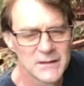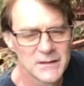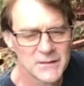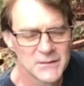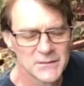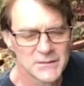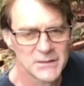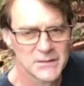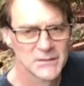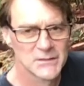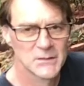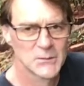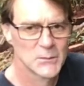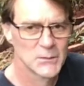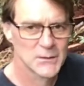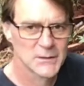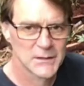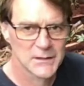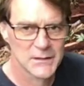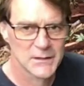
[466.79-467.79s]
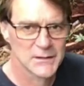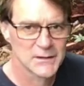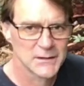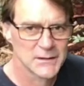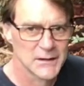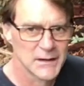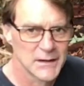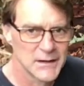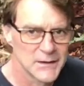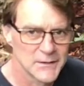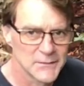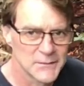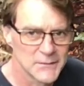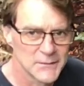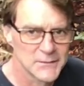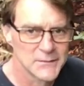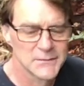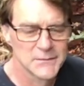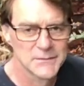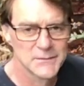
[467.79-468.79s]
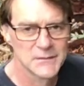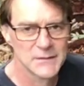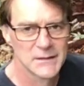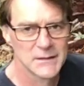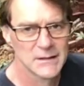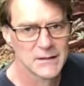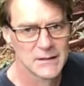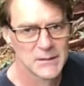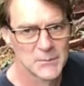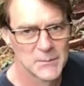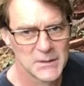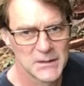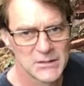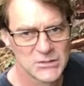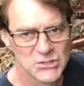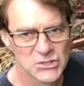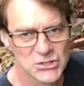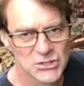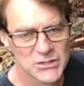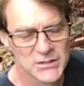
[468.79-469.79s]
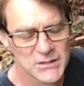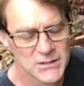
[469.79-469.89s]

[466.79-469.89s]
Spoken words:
You're generally working on an angle and a pitch.